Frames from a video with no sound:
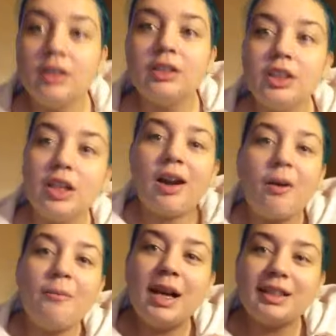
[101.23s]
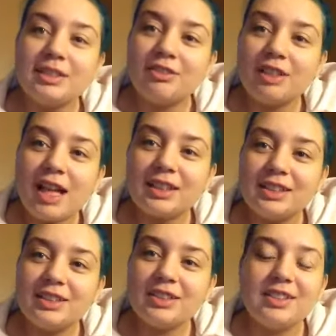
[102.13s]
Chilling out, Max, and relaxing.
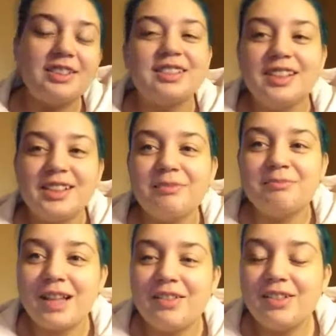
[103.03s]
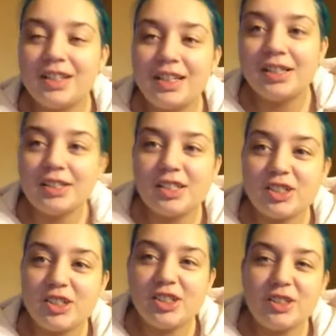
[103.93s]
No, not funny.
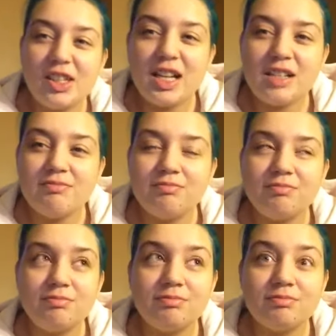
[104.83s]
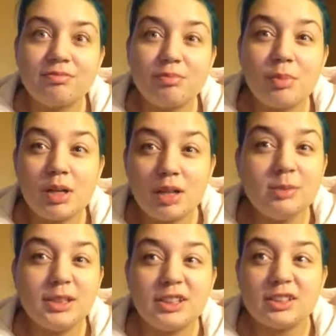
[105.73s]
Shouldn't do that.
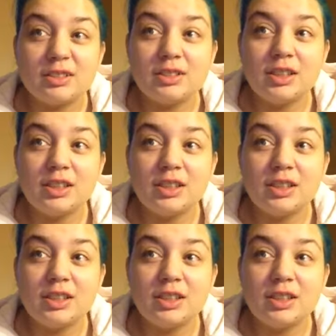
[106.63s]
Probably shouldn't.